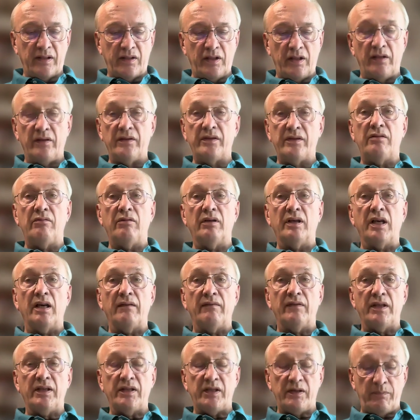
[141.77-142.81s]
chance to
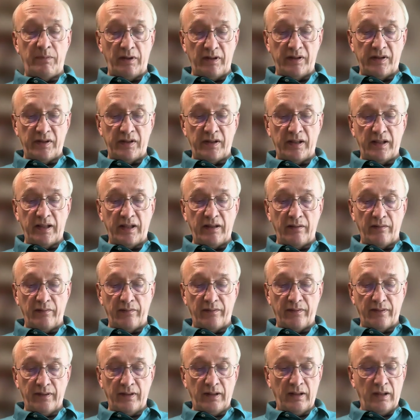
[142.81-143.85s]
recover his spirits and
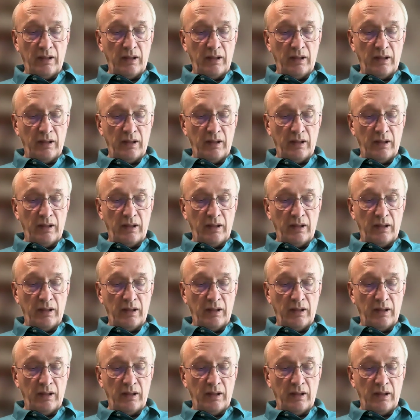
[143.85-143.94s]
health.